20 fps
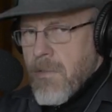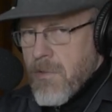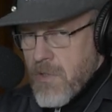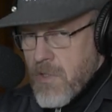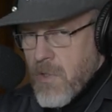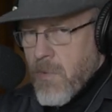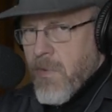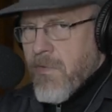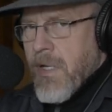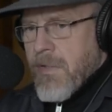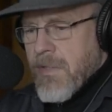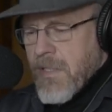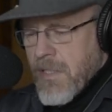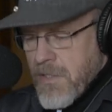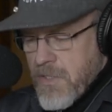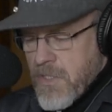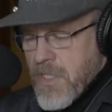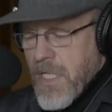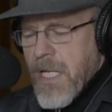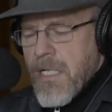So we've got the
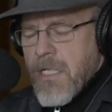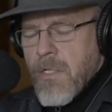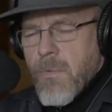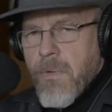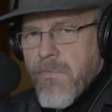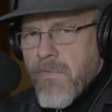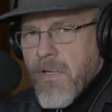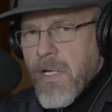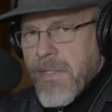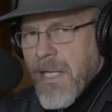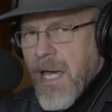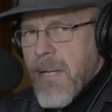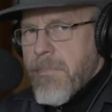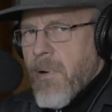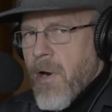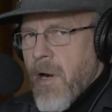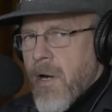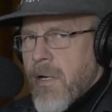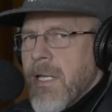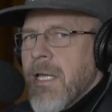glissando, we've got that
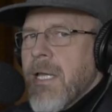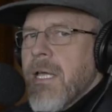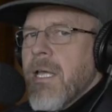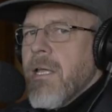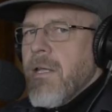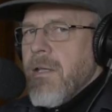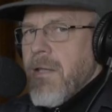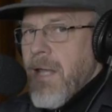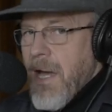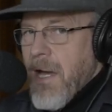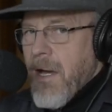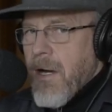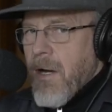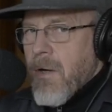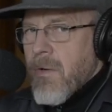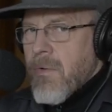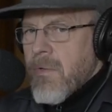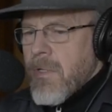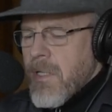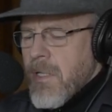part.
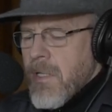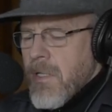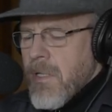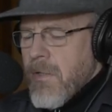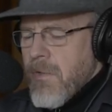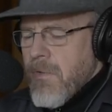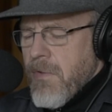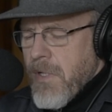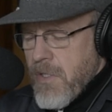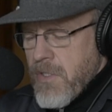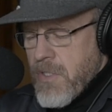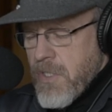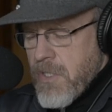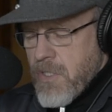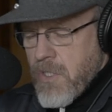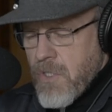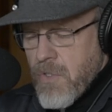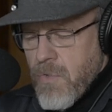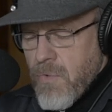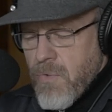Now, there's this
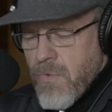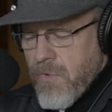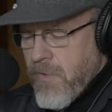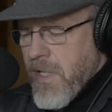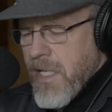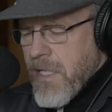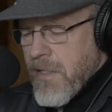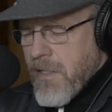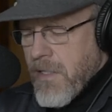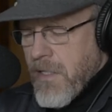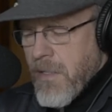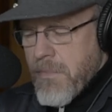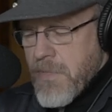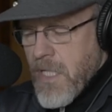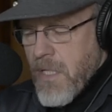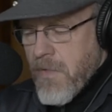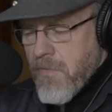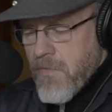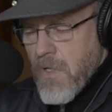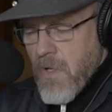cool thing that comes
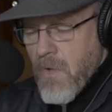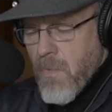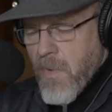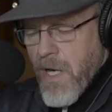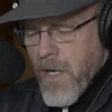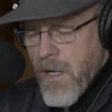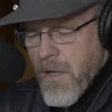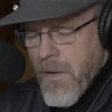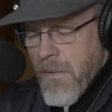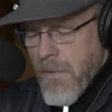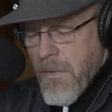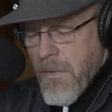out of nowhere.